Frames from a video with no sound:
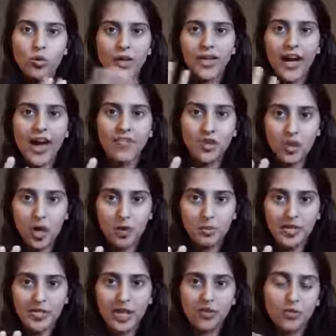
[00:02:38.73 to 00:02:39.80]
oh, like I have to
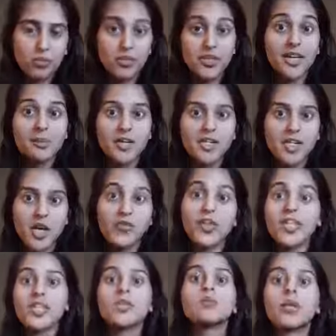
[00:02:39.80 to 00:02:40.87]
guard myself and protect myself
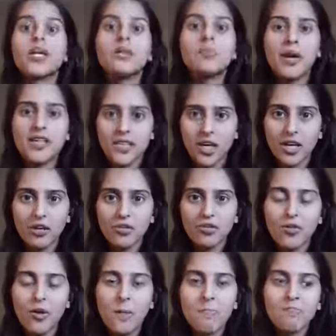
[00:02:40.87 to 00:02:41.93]
and explain
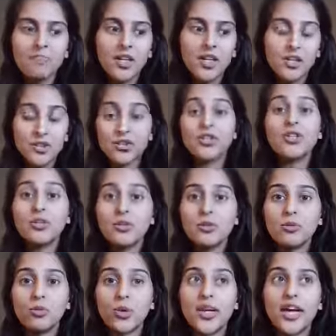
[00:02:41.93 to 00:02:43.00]
myself to
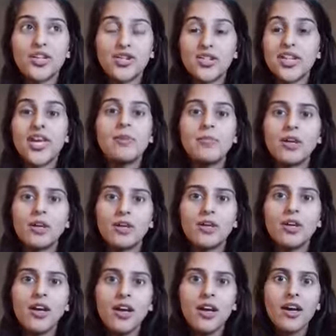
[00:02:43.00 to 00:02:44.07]
you when I just came
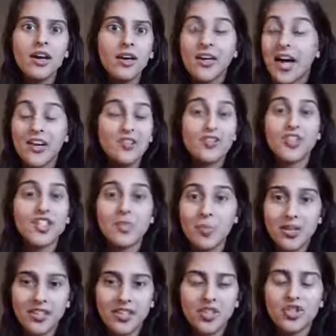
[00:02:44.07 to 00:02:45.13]
here kind of just
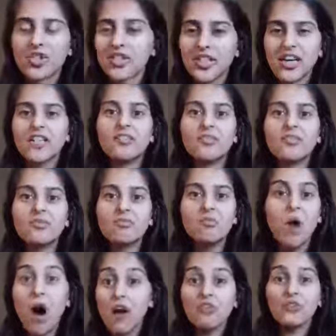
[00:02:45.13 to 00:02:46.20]
expecting to just kind of
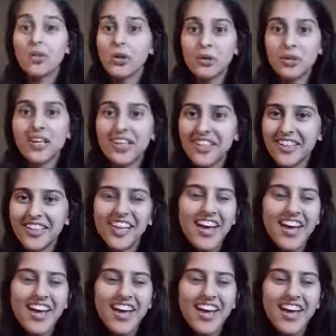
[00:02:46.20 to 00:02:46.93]
offload